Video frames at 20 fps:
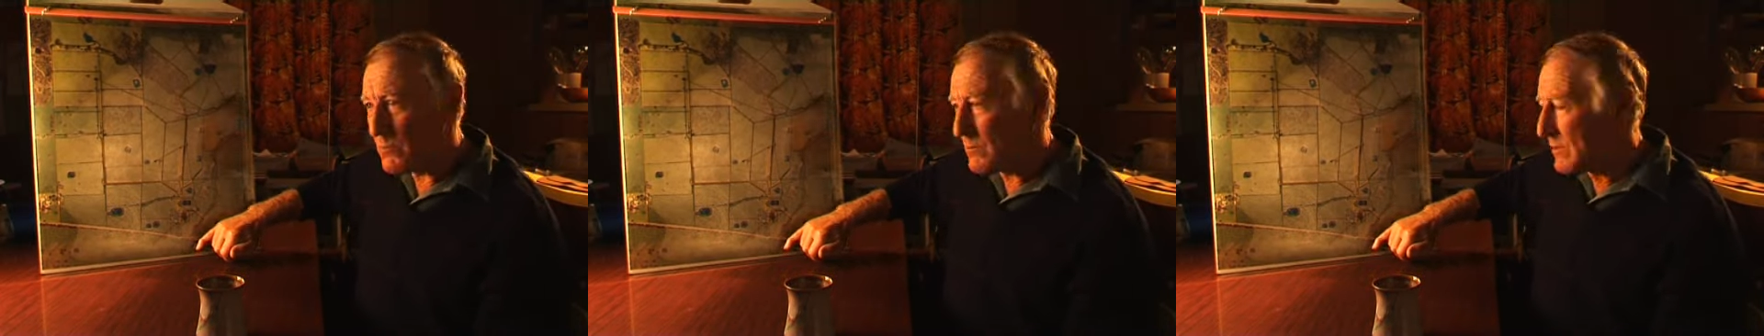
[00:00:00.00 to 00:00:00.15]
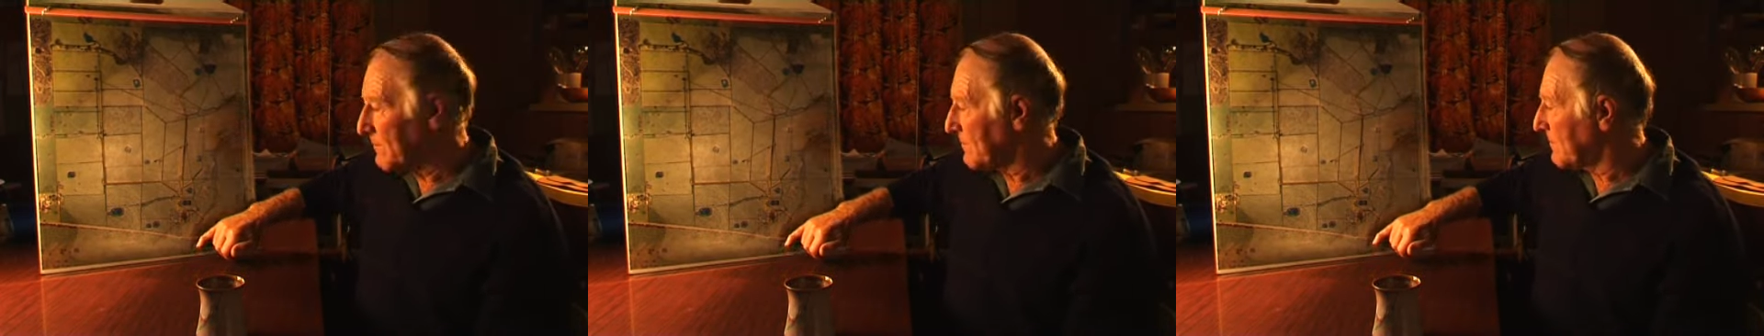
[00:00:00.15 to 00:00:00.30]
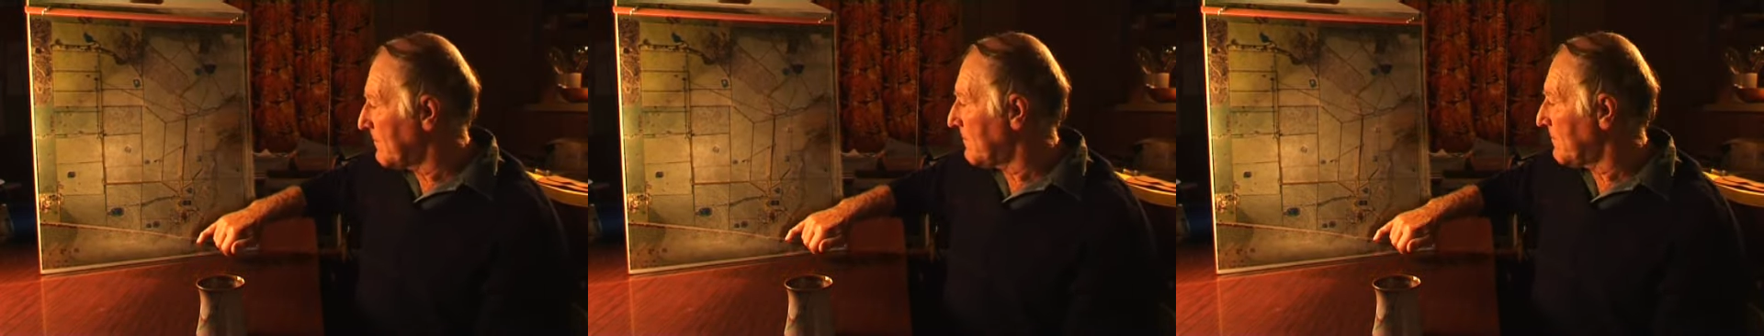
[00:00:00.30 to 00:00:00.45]

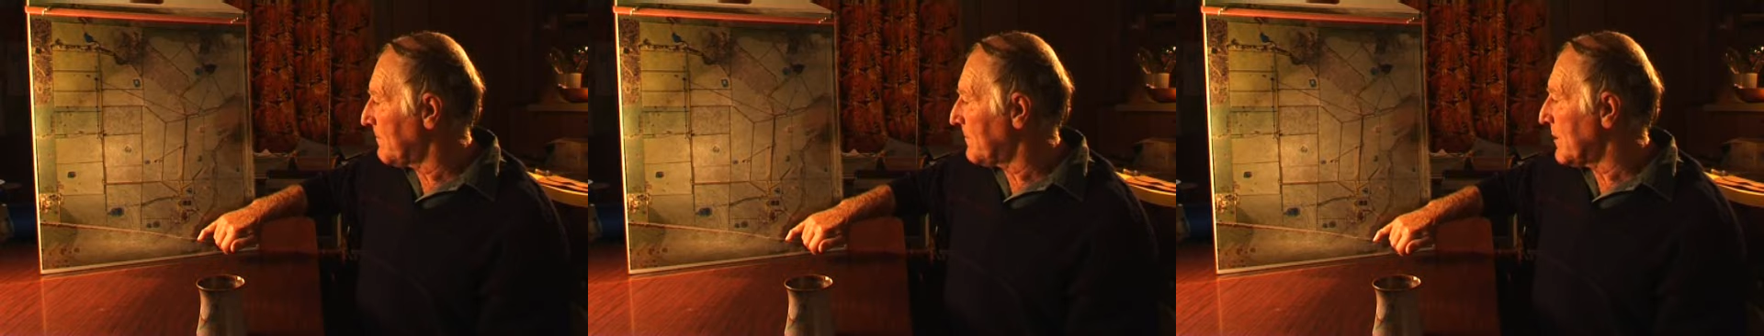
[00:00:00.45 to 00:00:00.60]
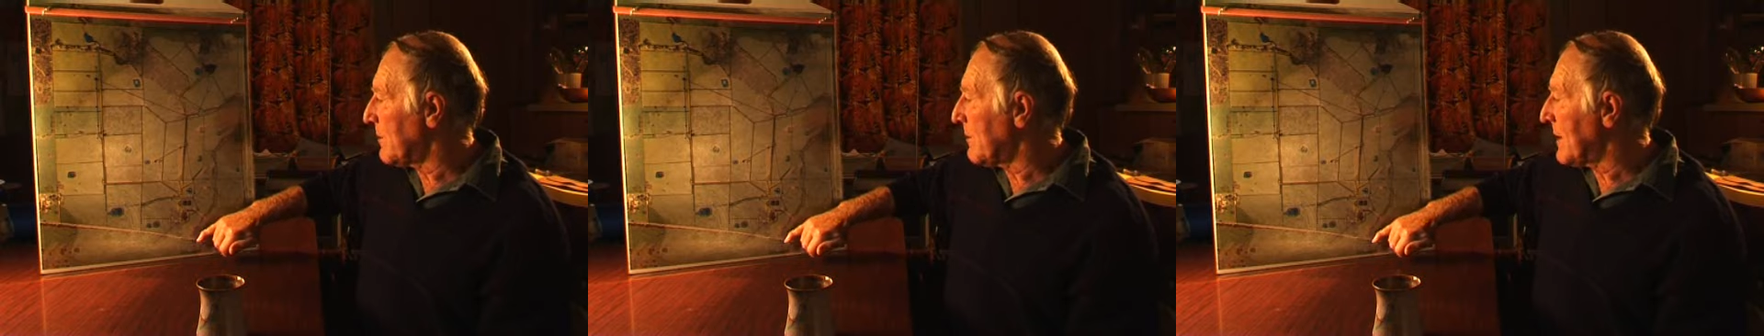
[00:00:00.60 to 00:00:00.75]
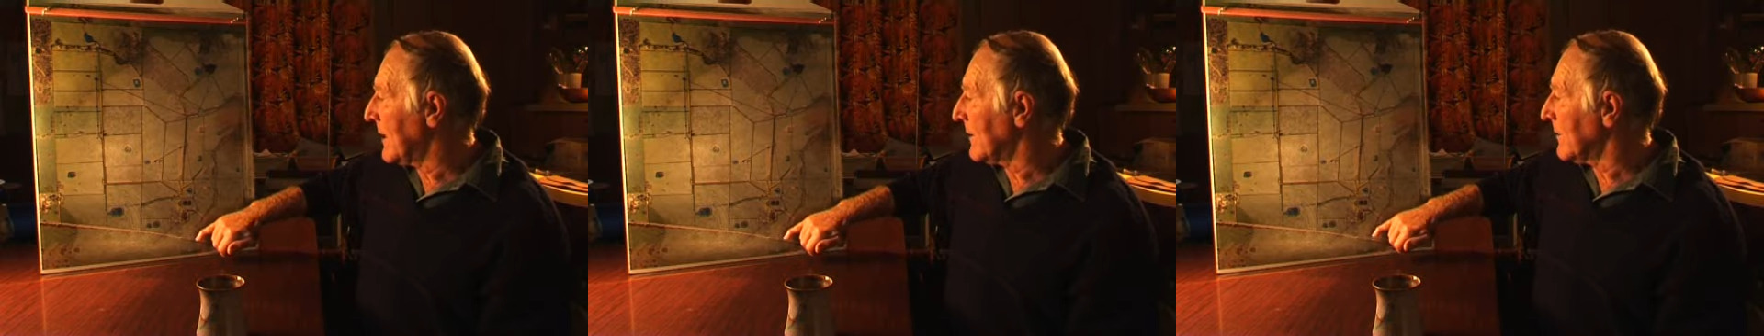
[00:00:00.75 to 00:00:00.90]

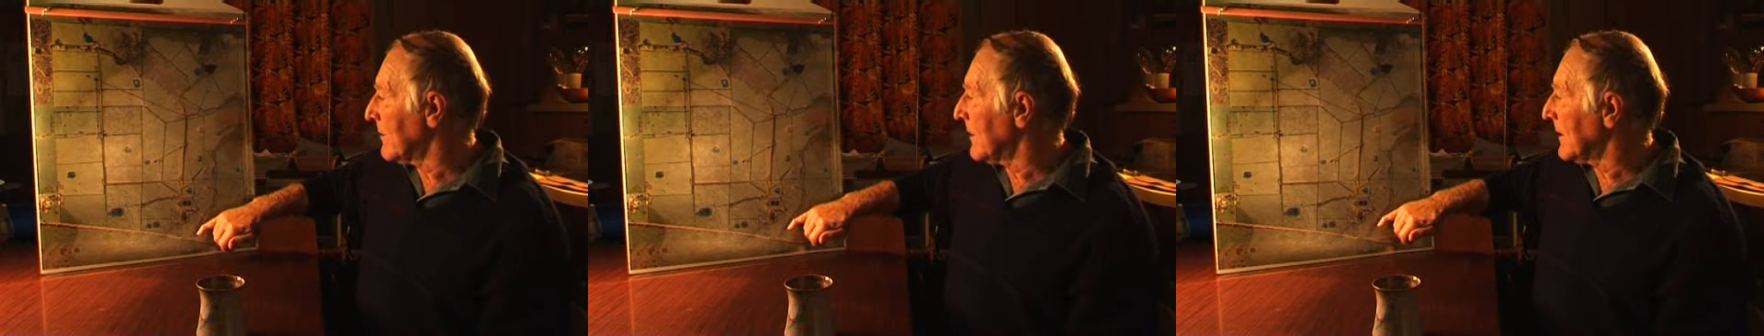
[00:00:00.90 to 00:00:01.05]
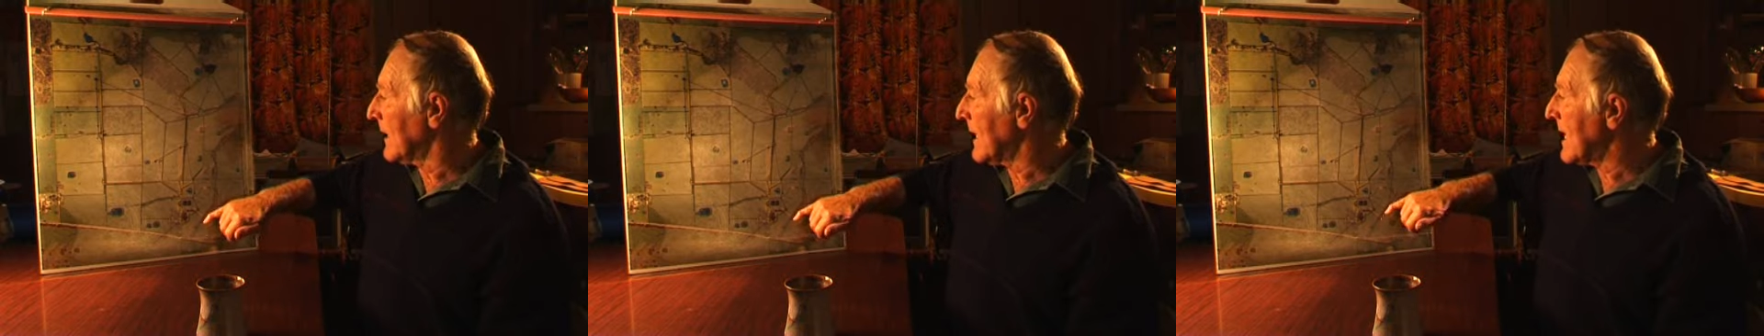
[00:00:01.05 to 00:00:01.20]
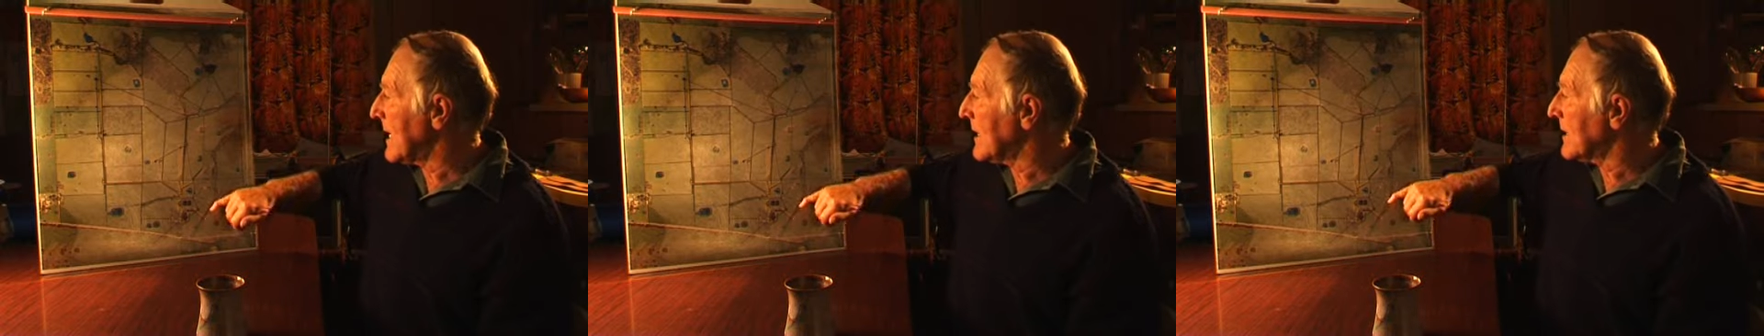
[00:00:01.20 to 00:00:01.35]
with the Mount
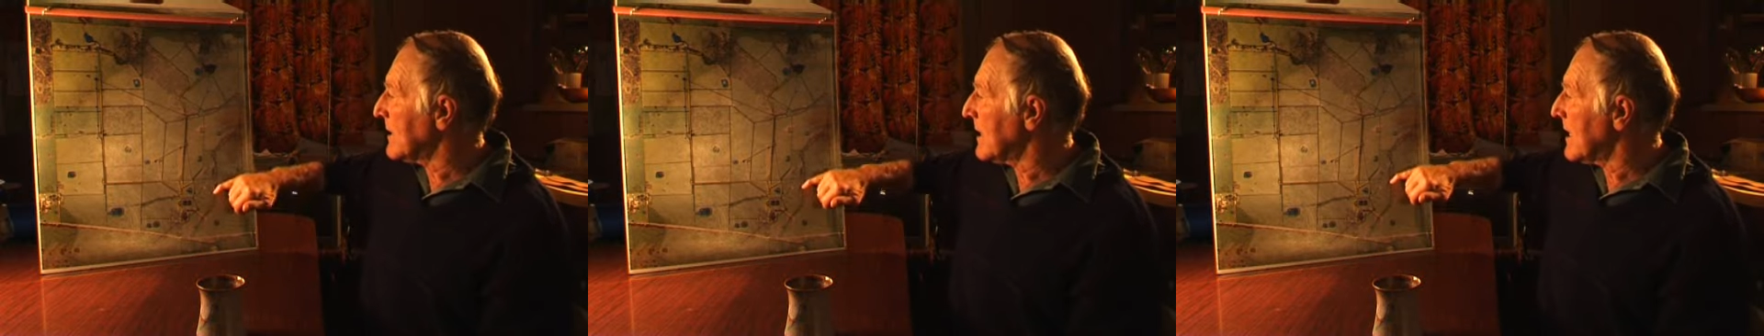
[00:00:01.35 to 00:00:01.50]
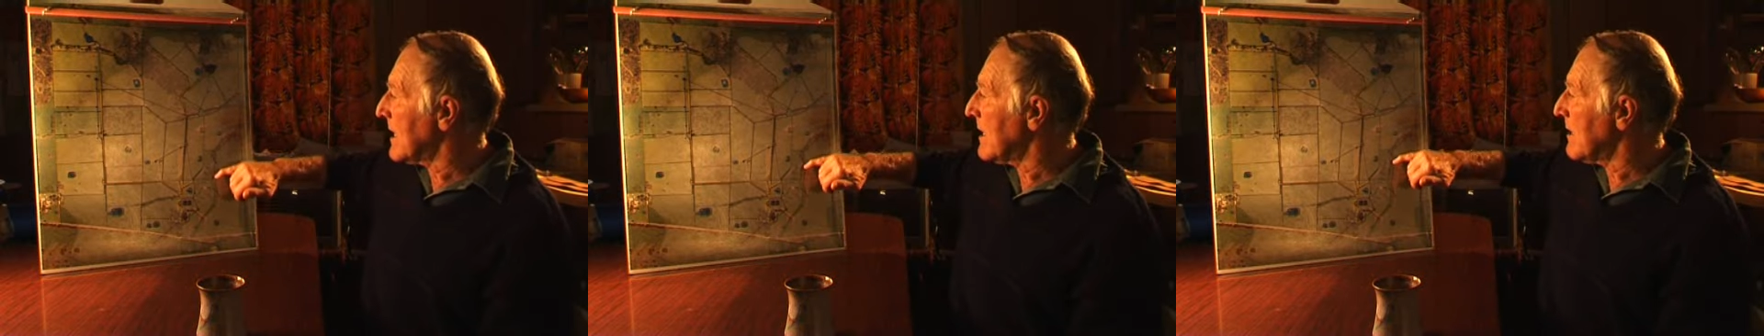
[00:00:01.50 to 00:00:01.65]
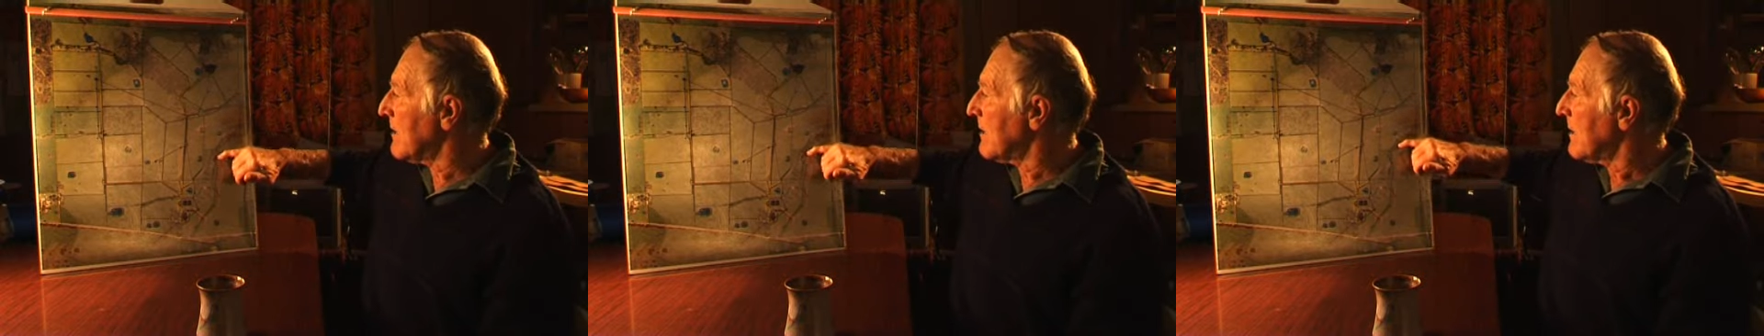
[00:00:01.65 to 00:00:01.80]
Lyell Land
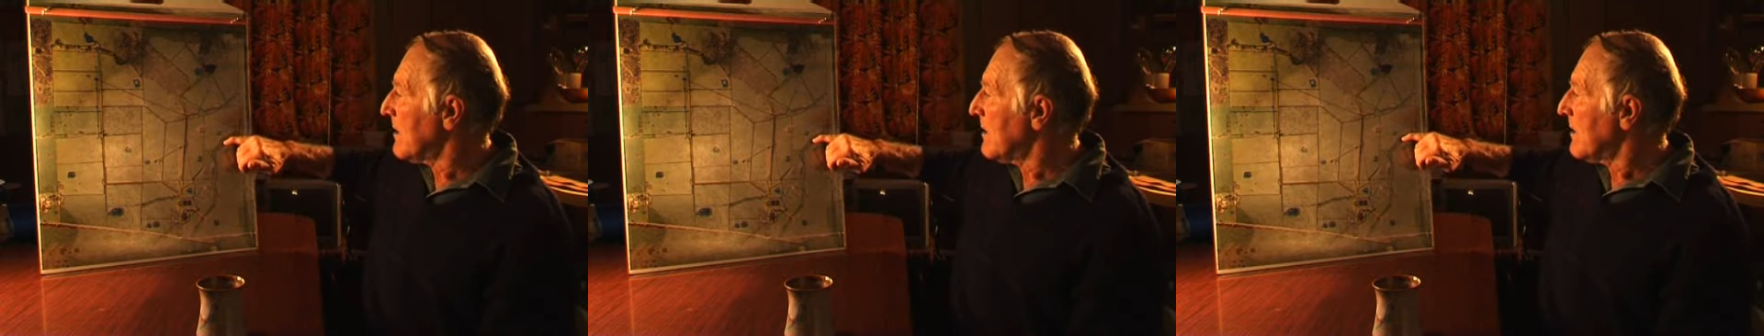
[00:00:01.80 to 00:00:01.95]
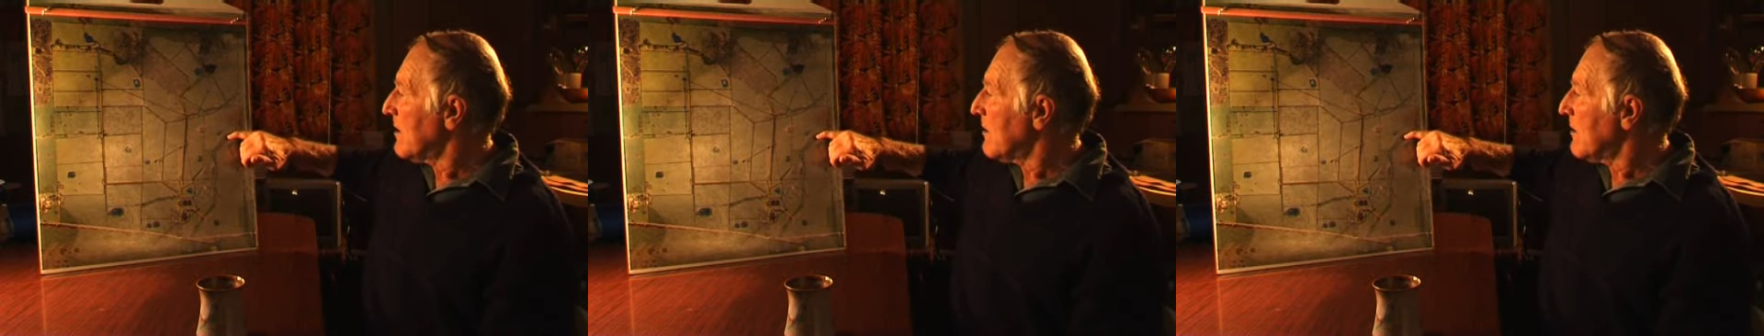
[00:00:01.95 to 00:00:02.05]
Care